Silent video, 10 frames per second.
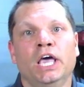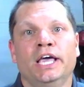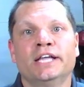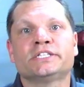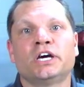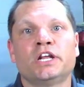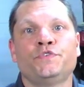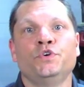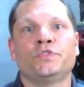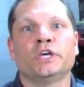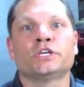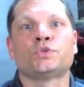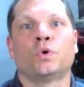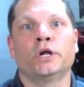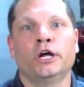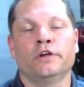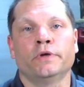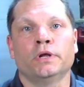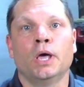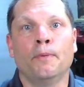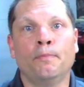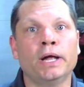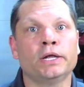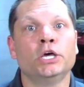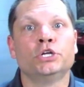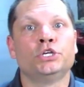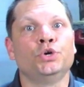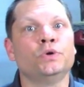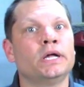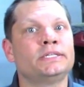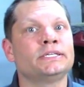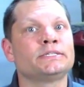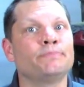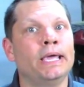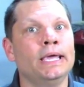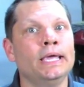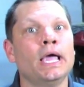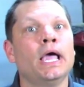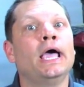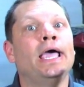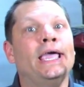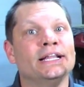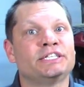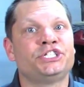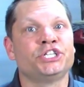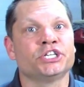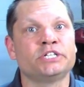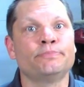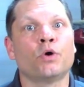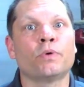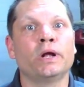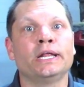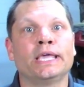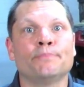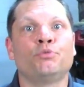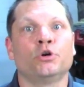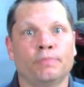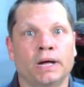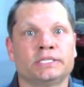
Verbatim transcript: it's got a few things torn out of it. But do not dismay, it's just about ready to get put back